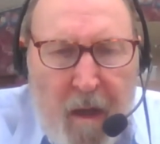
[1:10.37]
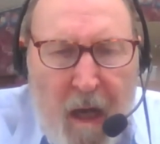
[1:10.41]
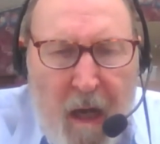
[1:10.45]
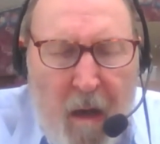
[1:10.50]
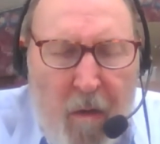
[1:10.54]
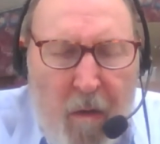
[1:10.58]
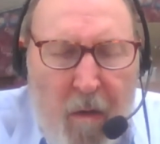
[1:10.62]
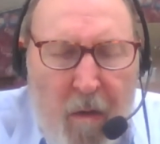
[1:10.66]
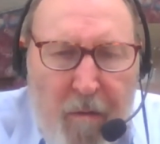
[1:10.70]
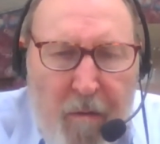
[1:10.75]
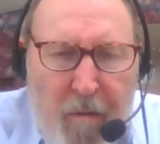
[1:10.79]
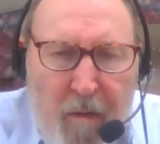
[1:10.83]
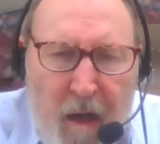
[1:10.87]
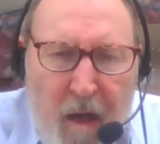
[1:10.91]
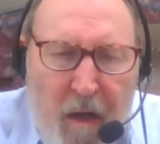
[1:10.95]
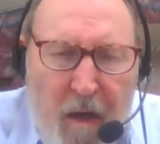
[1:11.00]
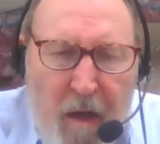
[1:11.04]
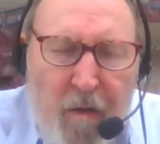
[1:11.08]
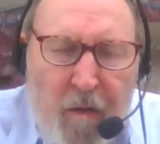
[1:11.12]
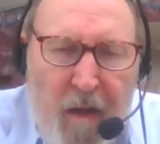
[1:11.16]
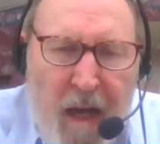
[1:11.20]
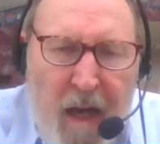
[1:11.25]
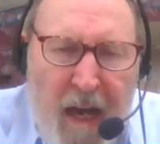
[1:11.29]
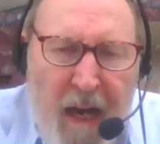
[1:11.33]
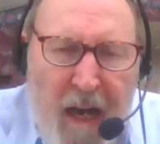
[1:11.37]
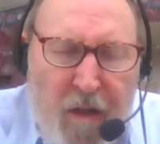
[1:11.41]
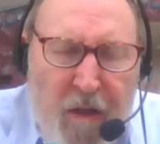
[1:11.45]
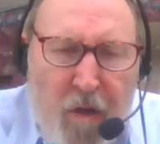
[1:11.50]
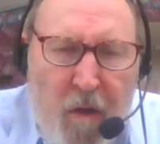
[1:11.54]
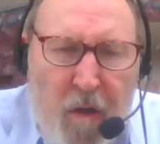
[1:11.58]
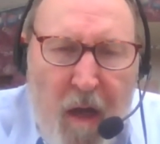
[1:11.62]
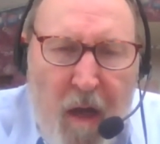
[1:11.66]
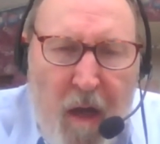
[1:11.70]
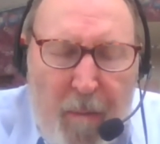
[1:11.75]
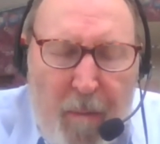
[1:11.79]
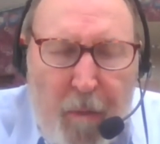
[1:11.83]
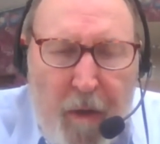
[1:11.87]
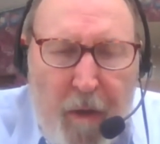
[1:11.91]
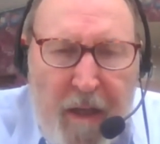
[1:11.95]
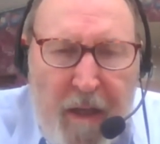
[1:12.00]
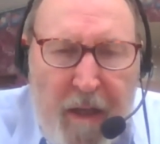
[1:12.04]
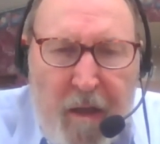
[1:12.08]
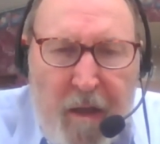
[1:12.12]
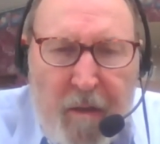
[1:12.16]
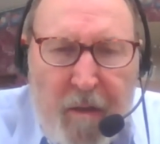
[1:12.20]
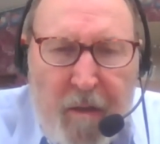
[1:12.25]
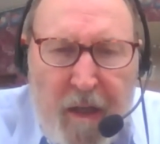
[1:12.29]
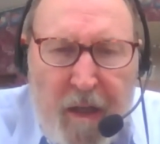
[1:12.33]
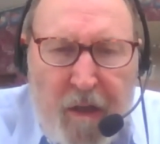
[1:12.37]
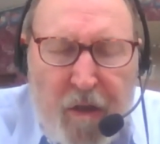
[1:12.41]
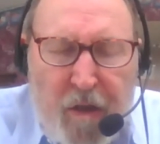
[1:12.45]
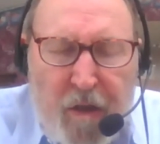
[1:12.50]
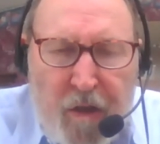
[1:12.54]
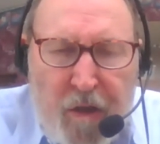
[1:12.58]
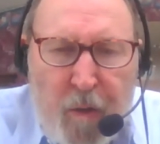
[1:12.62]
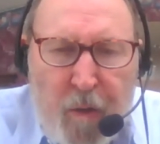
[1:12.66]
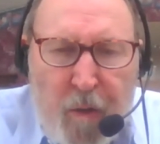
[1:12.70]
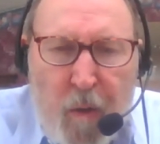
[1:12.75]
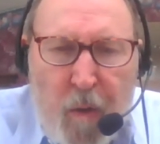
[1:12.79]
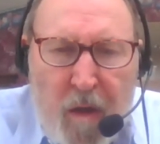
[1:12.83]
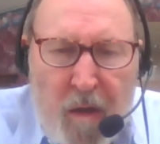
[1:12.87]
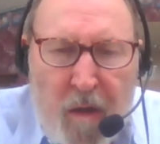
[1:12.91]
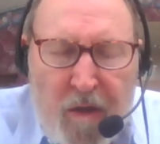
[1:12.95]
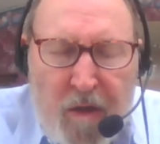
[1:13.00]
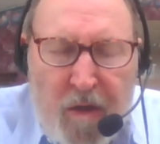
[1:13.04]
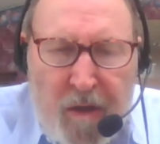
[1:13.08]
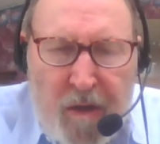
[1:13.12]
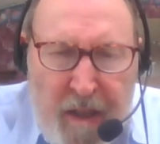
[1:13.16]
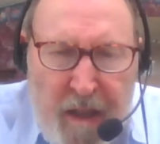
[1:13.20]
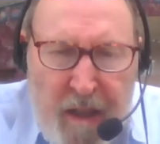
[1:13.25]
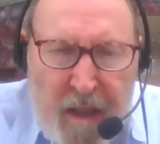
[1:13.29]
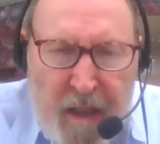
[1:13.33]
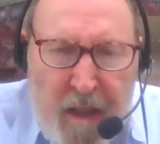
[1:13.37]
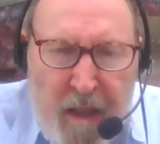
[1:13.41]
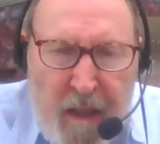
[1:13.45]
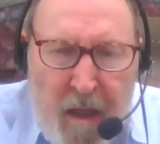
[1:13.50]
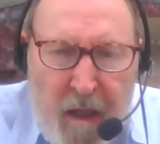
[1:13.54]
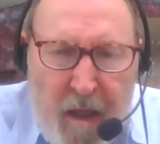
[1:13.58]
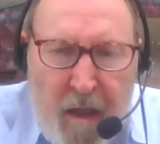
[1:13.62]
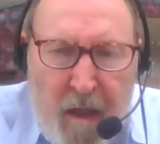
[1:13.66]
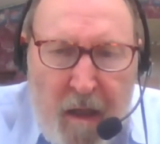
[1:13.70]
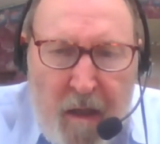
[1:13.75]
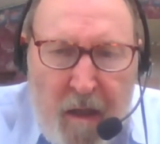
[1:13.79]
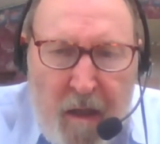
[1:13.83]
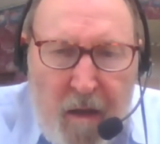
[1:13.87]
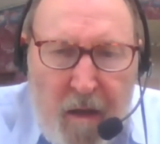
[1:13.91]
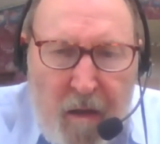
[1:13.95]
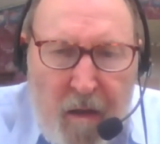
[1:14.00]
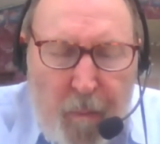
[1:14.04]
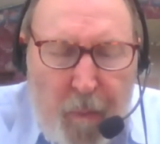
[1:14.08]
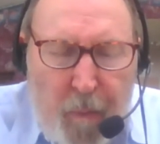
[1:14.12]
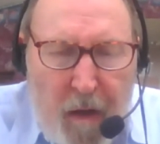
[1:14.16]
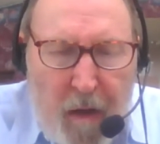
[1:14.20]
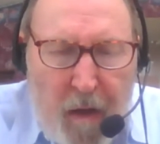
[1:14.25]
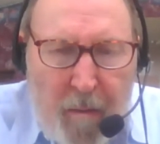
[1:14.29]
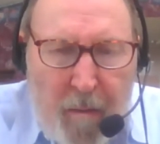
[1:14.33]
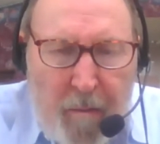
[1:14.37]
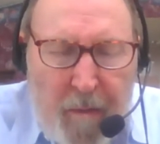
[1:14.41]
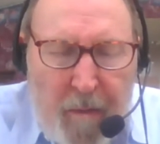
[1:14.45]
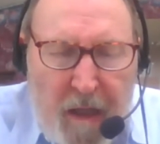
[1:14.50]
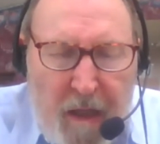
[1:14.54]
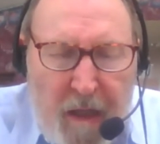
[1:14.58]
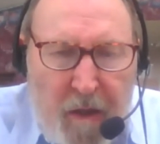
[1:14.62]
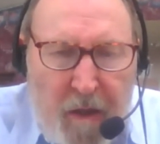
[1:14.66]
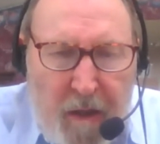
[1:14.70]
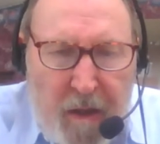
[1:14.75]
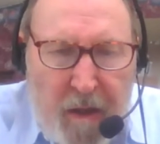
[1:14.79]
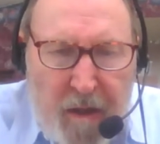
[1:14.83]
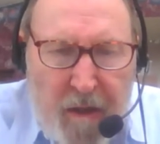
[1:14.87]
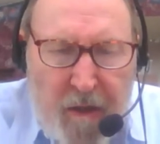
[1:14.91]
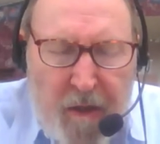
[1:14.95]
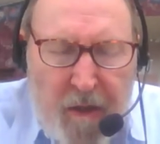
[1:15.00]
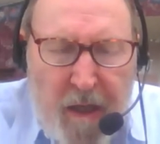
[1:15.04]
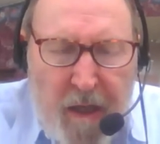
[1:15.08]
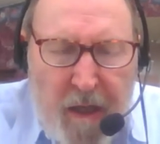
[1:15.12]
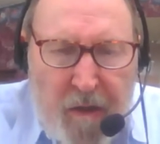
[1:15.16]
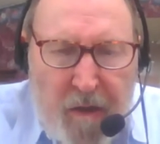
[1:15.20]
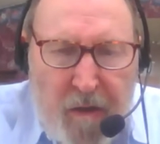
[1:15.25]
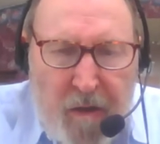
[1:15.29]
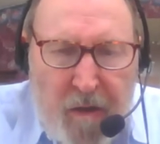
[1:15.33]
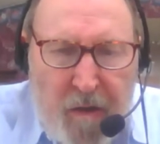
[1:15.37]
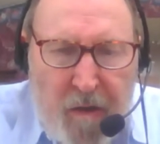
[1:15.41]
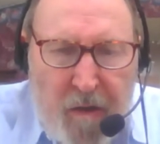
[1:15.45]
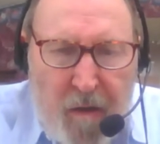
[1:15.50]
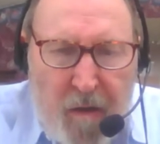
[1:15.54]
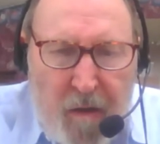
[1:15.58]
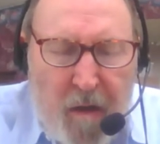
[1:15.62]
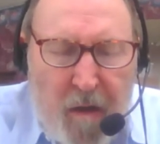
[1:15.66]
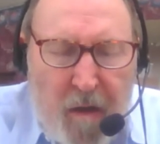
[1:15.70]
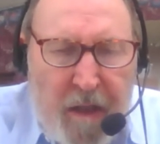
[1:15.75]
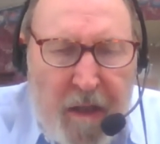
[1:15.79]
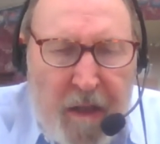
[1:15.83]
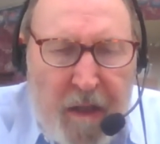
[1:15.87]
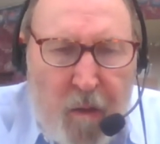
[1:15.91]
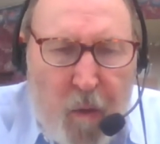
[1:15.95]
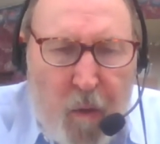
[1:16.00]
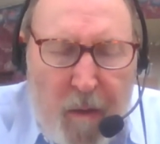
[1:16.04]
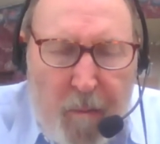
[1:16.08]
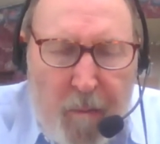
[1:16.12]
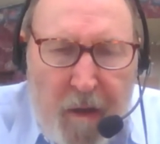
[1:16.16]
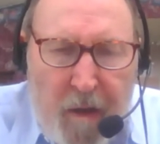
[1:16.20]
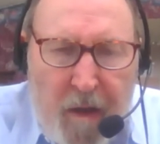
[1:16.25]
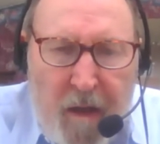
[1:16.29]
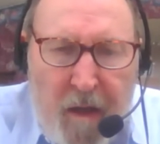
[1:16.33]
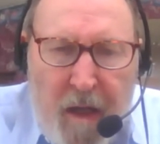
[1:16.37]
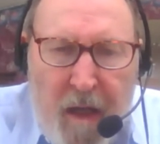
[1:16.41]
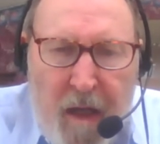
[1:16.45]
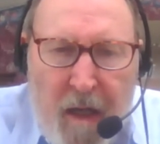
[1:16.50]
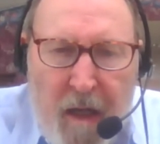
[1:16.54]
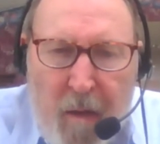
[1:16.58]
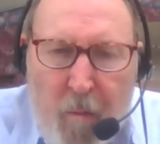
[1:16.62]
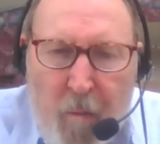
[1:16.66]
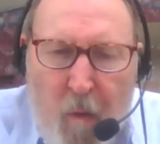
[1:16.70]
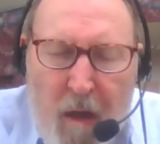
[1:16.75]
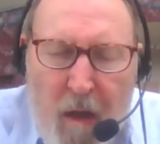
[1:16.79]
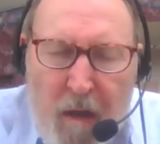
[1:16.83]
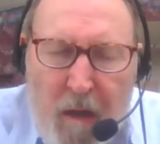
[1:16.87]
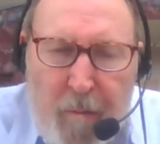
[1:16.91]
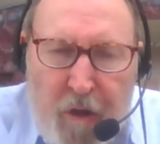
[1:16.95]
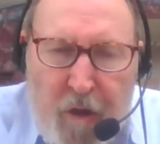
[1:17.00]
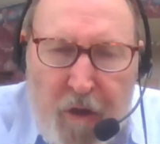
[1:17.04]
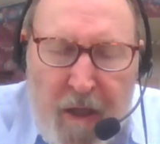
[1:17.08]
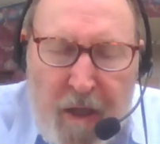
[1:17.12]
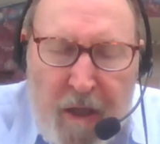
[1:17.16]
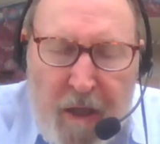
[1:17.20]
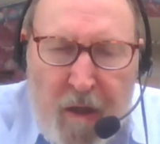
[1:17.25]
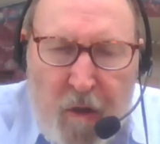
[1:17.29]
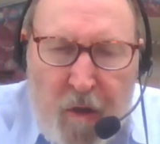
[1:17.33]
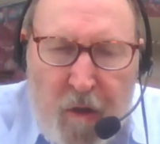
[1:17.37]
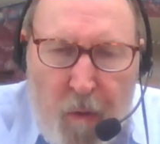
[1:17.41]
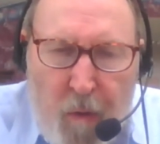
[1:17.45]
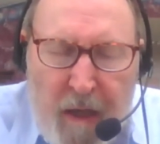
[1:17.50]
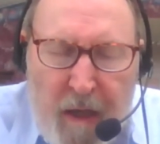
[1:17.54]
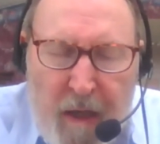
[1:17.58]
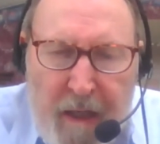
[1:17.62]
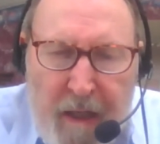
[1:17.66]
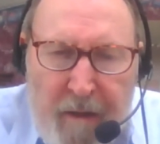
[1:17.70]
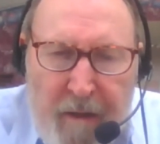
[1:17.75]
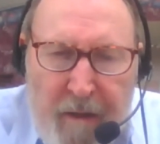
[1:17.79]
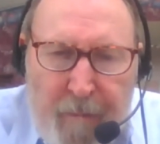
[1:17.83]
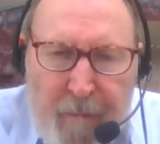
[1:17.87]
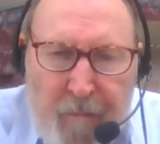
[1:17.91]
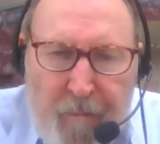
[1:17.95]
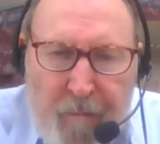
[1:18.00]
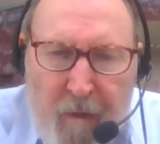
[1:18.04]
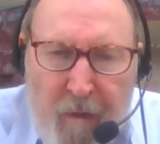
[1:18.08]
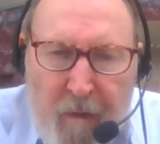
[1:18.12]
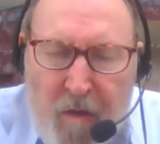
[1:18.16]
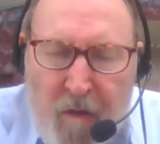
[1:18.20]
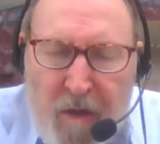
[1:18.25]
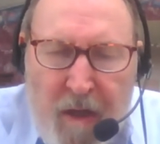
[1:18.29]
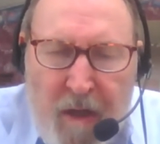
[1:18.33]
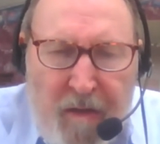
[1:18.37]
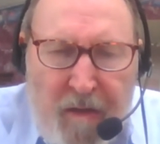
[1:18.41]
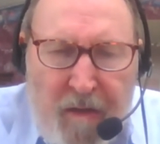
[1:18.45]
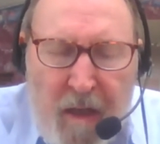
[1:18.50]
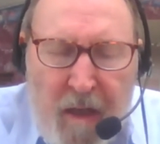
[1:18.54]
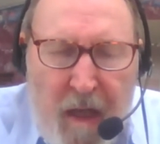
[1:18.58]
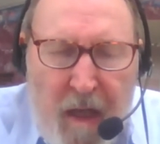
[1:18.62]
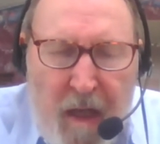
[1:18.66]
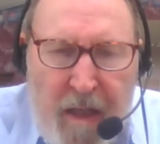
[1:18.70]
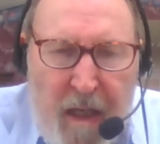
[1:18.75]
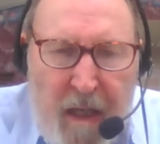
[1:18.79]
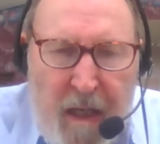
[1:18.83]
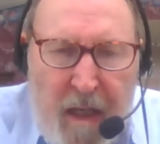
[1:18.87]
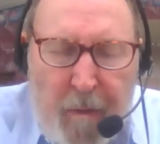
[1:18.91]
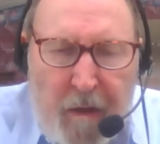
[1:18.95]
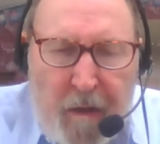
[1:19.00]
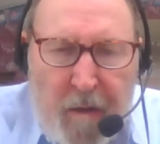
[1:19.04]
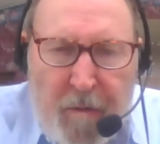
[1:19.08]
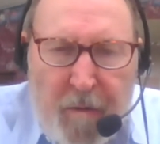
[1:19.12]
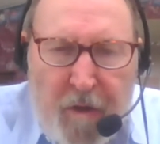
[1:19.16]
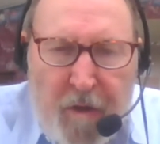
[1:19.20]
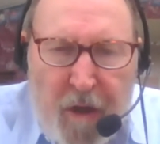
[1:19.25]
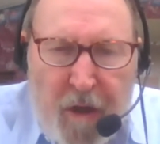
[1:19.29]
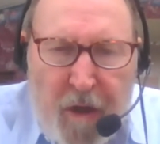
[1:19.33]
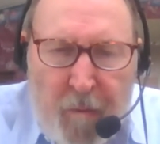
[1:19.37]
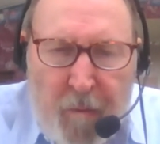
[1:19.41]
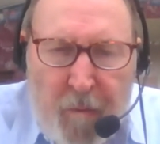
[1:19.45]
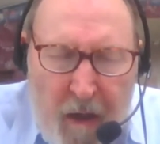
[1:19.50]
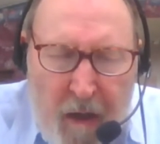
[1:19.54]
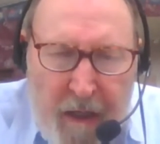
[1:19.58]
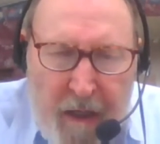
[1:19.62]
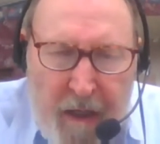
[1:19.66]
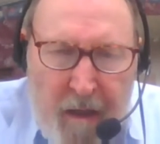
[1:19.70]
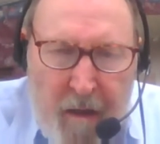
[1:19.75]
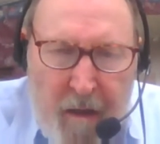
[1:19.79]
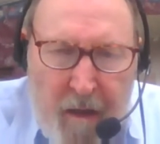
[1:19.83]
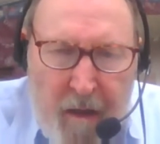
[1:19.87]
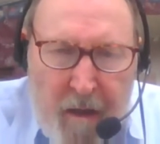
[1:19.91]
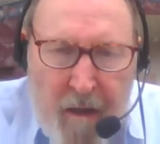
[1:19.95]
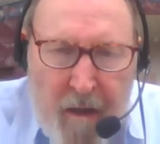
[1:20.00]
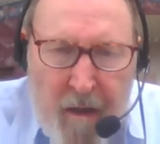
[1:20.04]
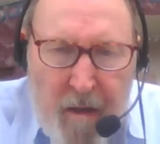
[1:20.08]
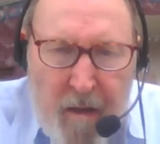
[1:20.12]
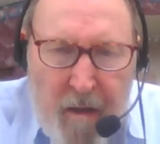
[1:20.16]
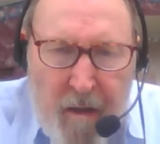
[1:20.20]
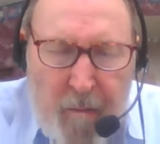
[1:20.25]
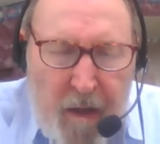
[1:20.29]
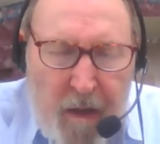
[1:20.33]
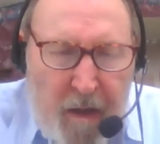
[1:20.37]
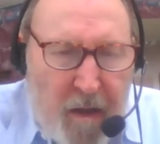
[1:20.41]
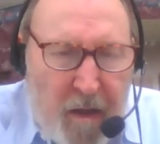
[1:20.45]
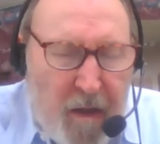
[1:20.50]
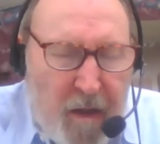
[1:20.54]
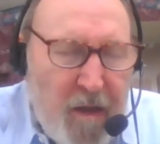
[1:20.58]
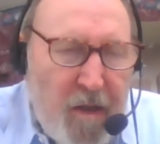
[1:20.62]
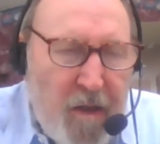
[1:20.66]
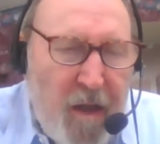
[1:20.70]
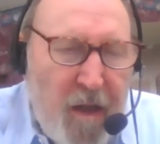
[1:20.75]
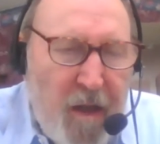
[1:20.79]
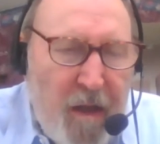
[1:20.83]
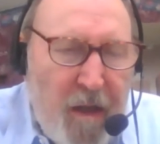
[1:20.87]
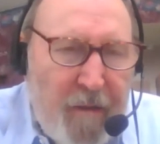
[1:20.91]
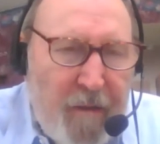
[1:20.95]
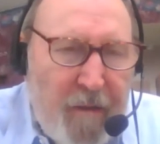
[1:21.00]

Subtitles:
However, under actual operating conditions, you will see the problem as it exists on the equipment while the machine is running. There's nothing like keeping the machine running because